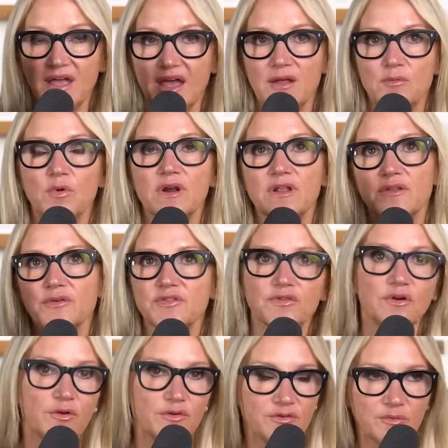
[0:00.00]
And one of those
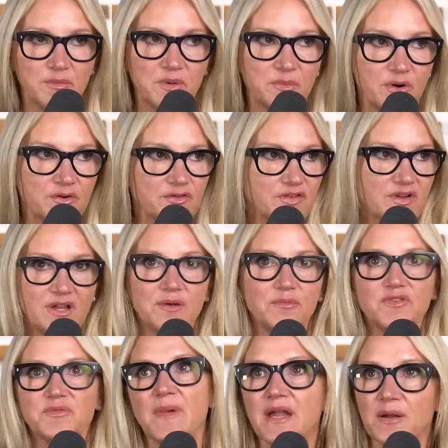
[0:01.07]
struggles for me personally
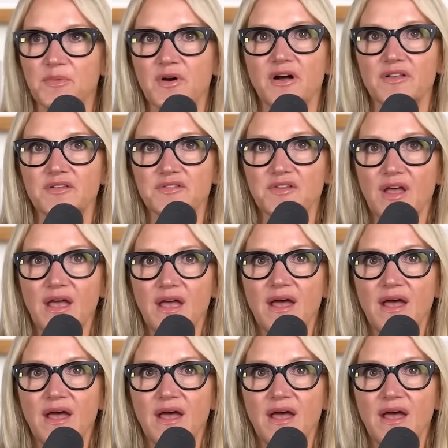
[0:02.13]
was menopause.